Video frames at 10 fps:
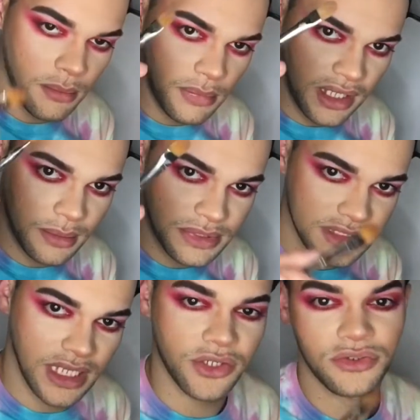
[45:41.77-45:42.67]
makeup
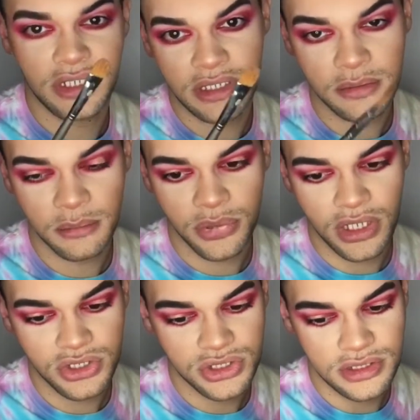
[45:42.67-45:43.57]
designery
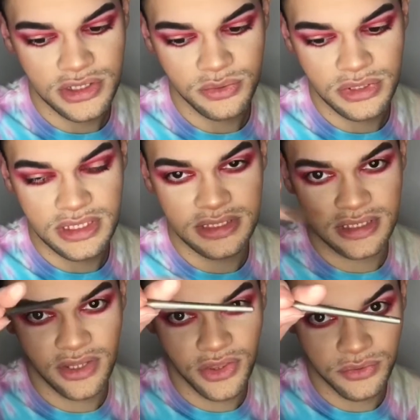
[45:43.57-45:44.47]
brush. This one is
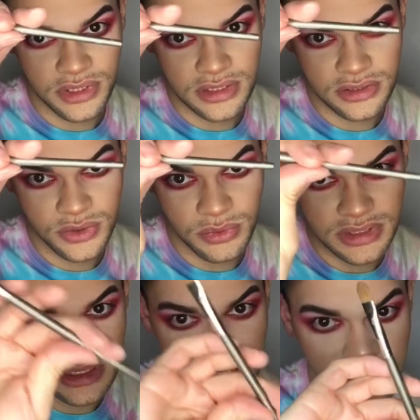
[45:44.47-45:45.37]
in
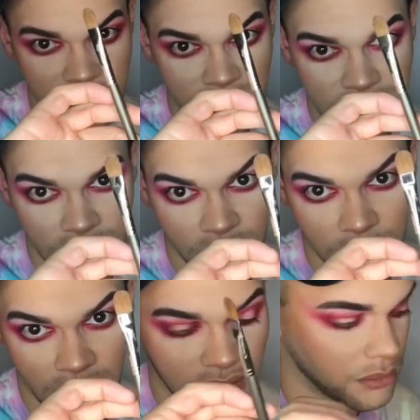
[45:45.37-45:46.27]
320. It's another
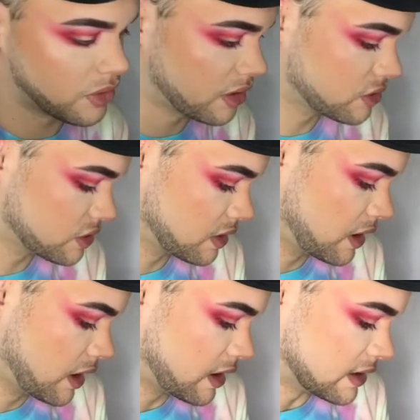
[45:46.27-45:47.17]
packing brush.
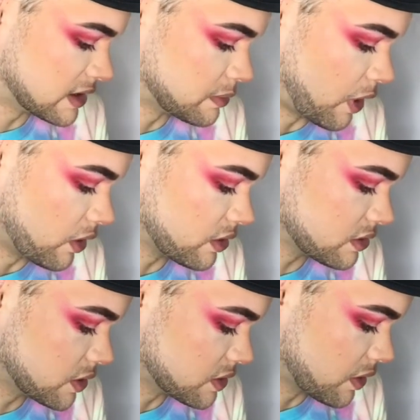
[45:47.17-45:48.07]
It's smaller,
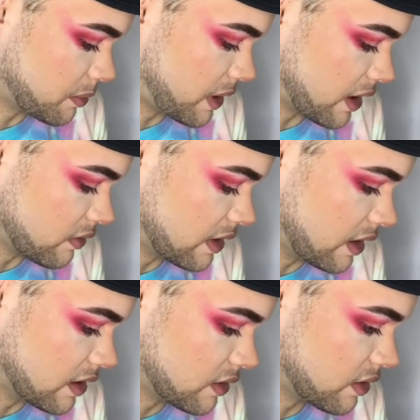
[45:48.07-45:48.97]
so it's going to pack on the
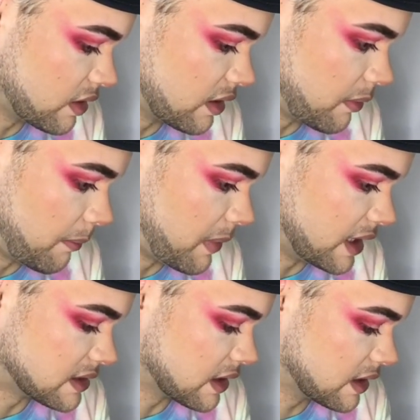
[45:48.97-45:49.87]
lid
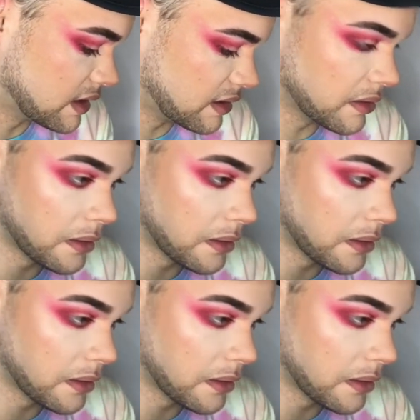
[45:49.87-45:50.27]
amazingly.